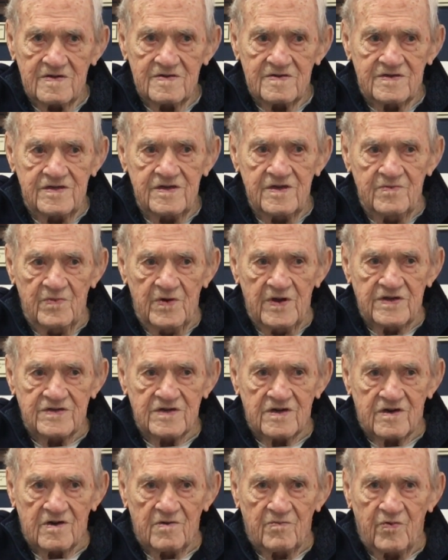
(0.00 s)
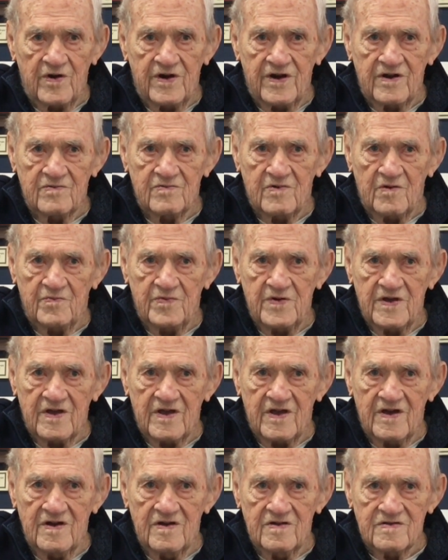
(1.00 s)
teammates are complaining about being
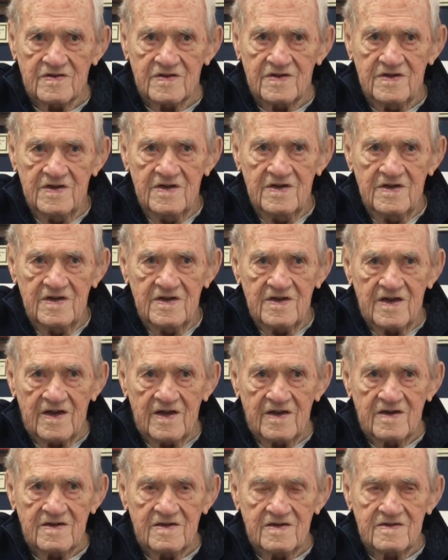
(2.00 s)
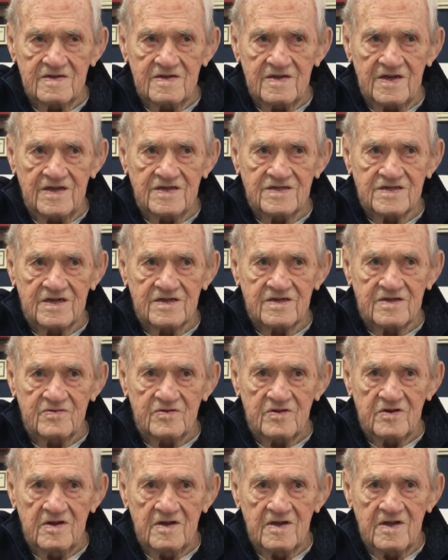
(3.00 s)
held." And he said,
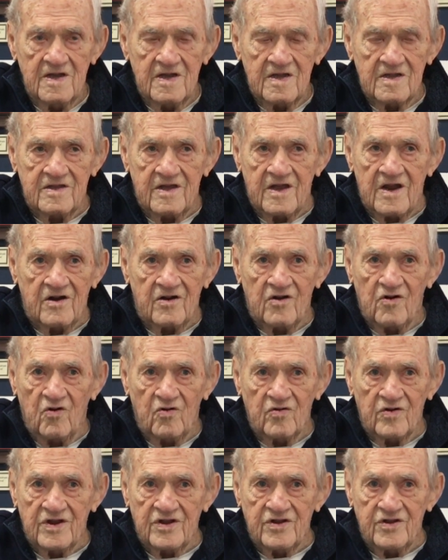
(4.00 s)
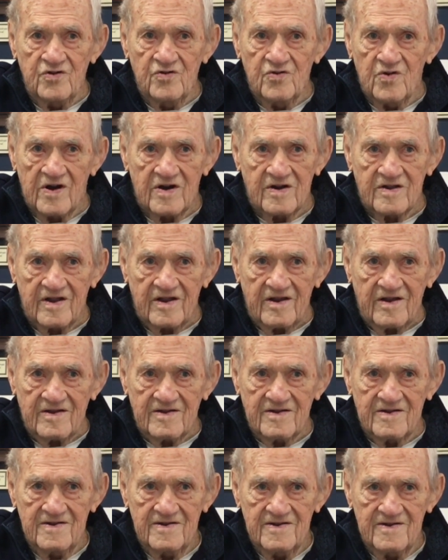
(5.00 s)
"They aren't holding you, are they?"
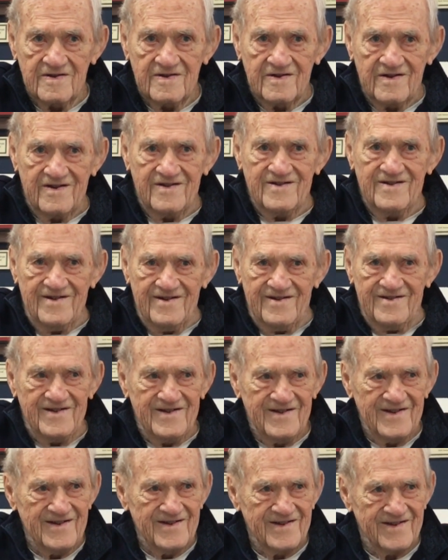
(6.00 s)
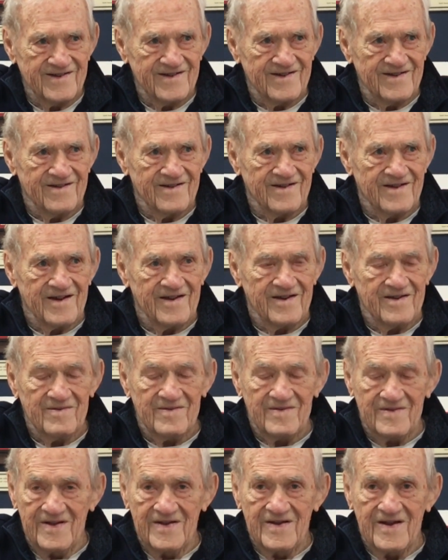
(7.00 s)
And
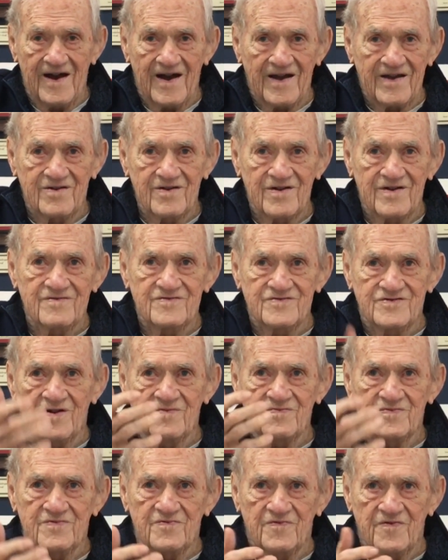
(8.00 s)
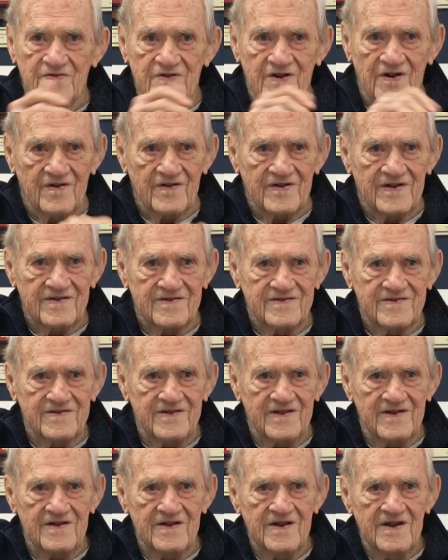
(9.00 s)
I could have jumped for,
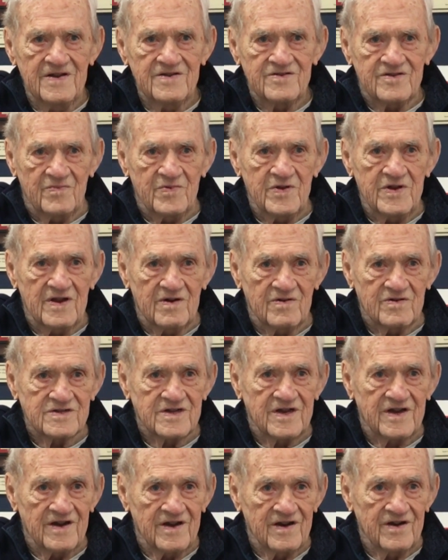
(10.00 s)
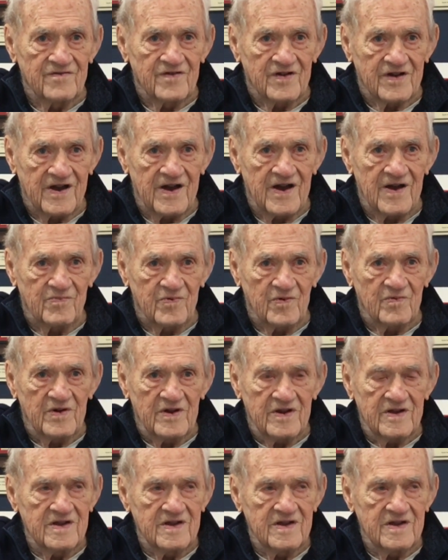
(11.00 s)
to me that was a hell of a compliment.